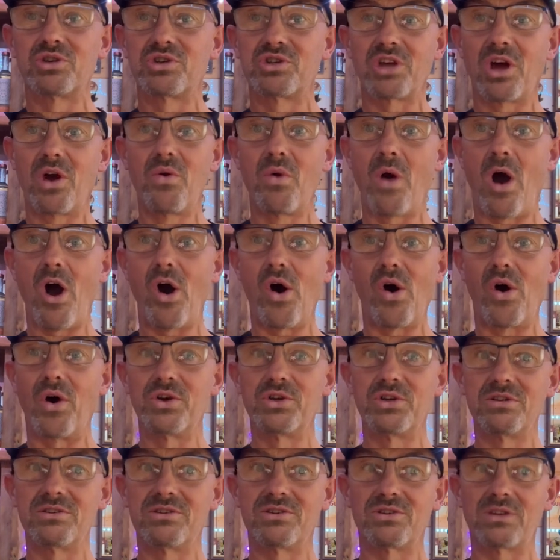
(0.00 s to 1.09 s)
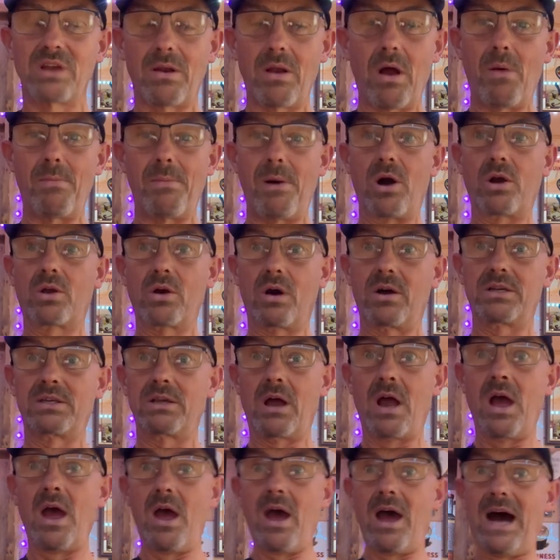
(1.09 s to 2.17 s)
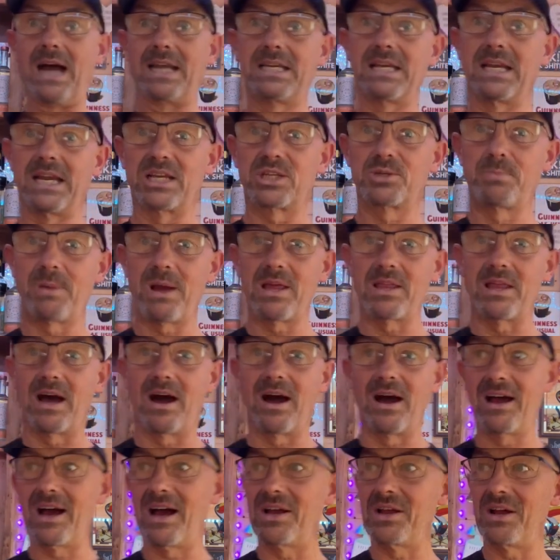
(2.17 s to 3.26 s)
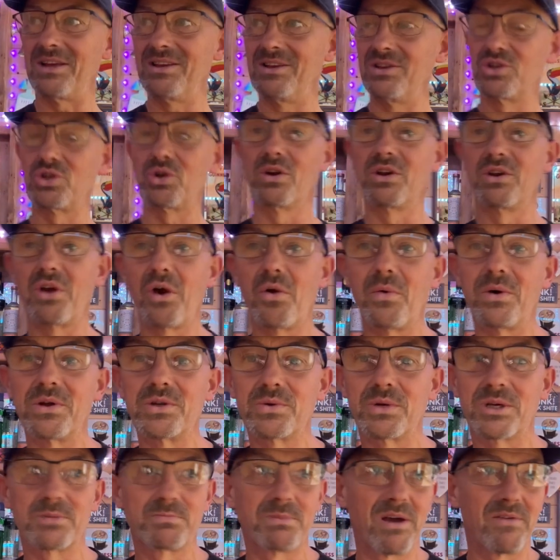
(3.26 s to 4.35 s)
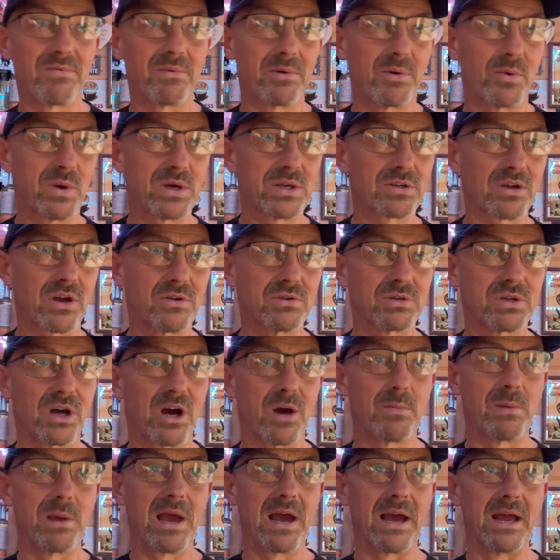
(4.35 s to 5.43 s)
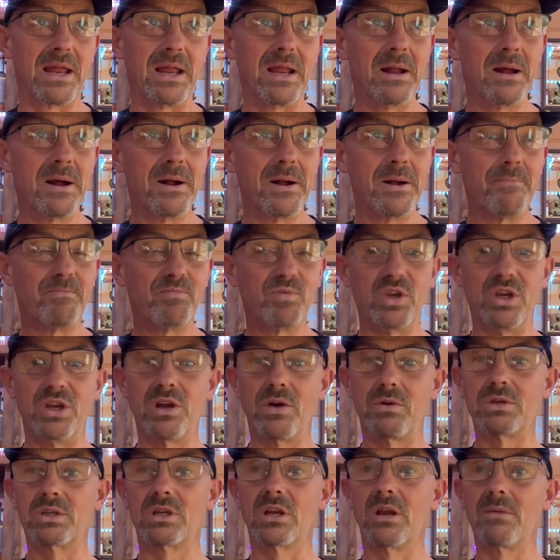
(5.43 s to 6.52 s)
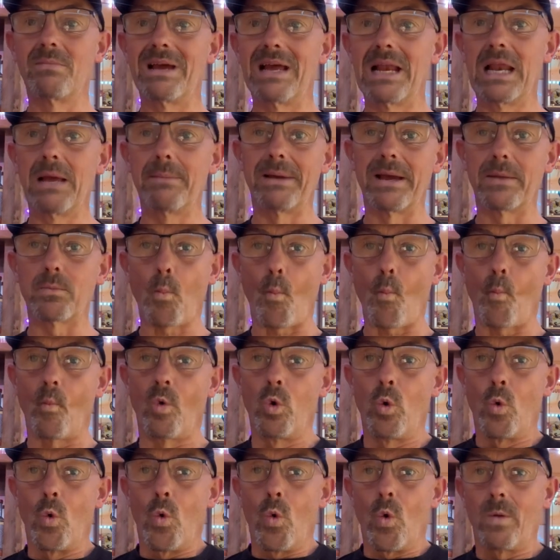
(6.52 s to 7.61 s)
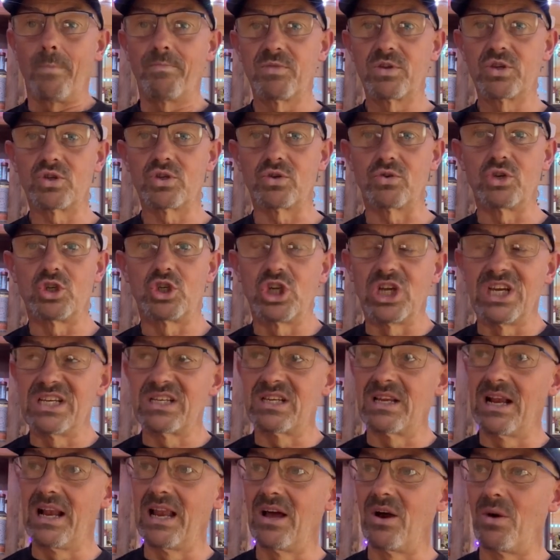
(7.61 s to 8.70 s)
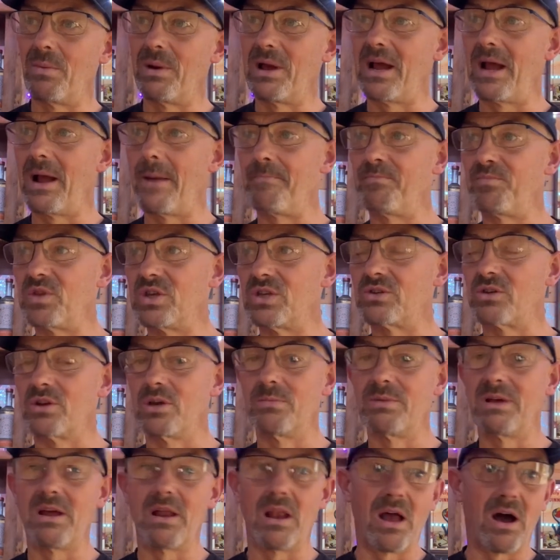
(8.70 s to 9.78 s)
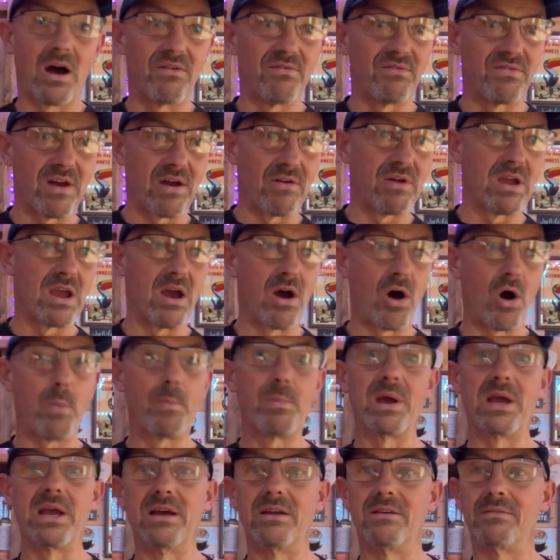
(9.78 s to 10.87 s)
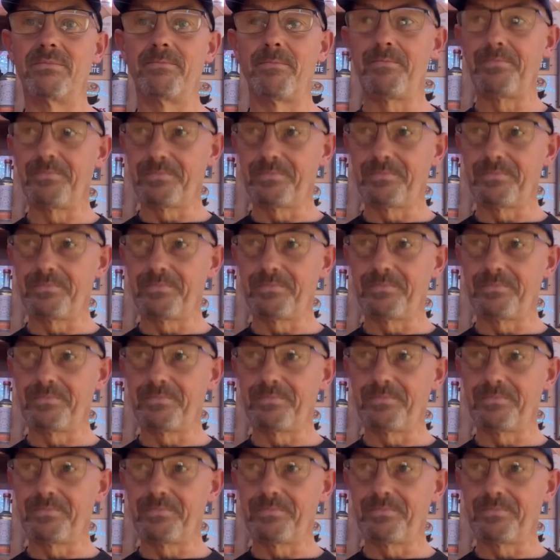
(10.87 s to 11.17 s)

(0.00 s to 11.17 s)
so hard. You just did, oh my God, I didn't expect that. You sort of know what to expect from a West Coast IPA. You know it's going to be a little bit, sort of cheats a little bit, and it's going to be like very hoppy and,